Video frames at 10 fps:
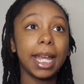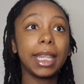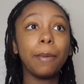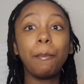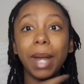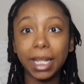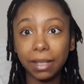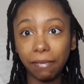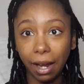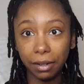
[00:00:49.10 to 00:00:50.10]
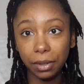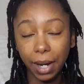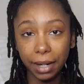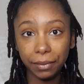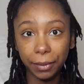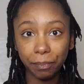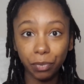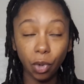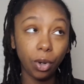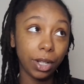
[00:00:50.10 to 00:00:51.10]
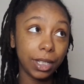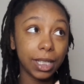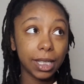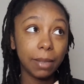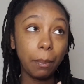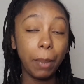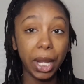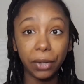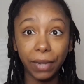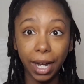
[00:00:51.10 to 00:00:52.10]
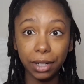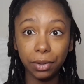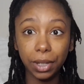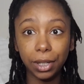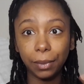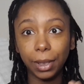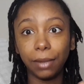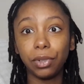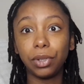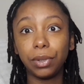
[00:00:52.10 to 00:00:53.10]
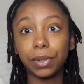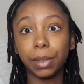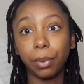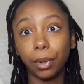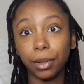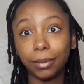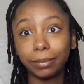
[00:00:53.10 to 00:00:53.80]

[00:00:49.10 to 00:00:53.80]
the best value out of them, or at least better value than you would if you use the portal.